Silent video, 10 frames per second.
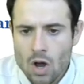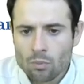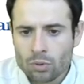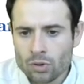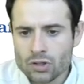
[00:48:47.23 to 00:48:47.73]

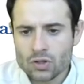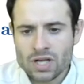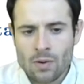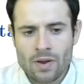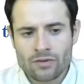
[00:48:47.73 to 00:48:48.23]
Producers,
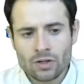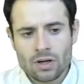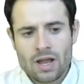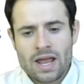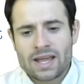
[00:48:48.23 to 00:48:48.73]
however,
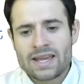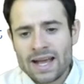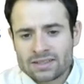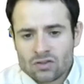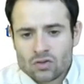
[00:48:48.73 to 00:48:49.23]

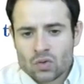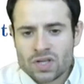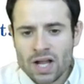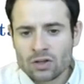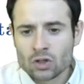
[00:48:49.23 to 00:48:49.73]
get to
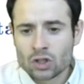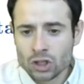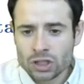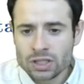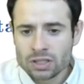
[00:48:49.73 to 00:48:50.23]
sell the
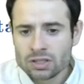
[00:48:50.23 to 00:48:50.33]
good